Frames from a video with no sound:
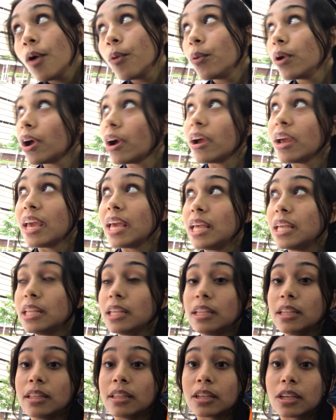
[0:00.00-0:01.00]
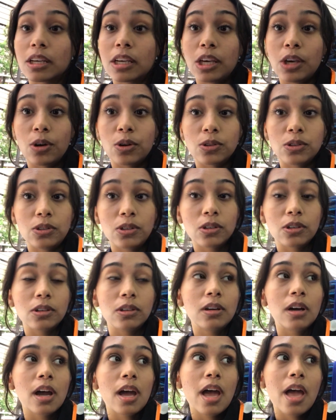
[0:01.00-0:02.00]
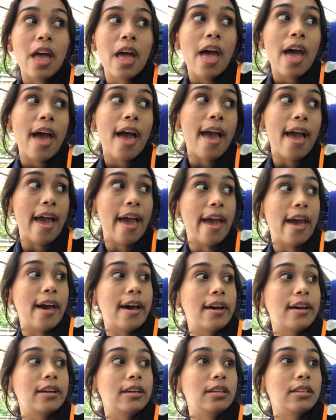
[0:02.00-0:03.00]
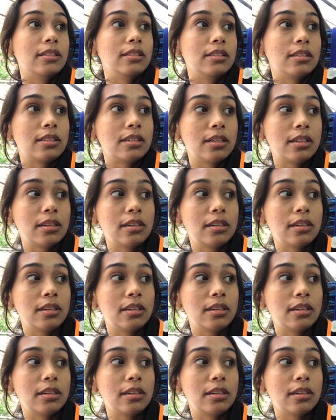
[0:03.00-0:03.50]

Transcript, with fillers: We are in Kyoto, and